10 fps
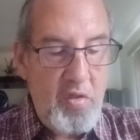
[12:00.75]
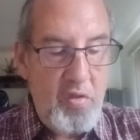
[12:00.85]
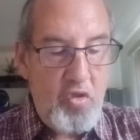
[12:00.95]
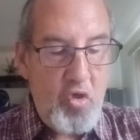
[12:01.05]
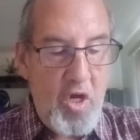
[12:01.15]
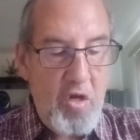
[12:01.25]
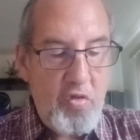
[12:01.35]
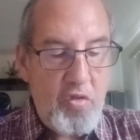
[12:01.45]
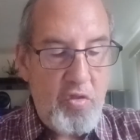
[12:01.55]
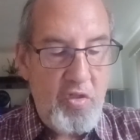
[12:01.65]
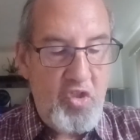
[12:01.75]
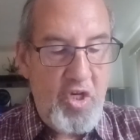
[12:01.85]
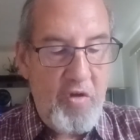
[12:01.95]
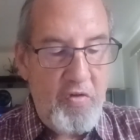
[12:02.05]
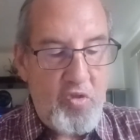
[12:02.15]
to the
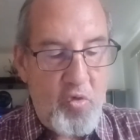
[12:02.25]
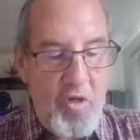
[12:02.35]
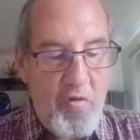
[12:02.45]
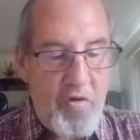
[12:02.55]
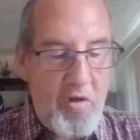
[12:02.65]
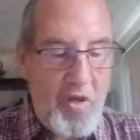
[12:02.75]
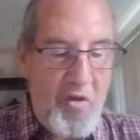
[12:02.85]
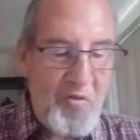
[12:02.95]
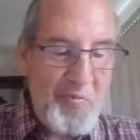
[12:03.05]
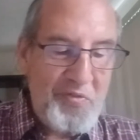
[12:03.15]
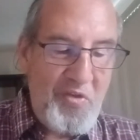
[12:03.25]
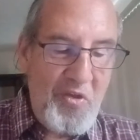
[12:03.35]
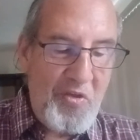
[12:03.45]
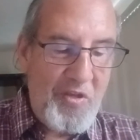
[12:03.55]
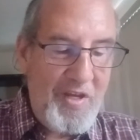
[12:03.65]
cherry tree on our lawn was
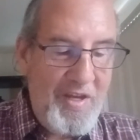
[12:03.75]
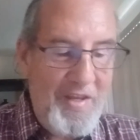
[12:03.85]
good.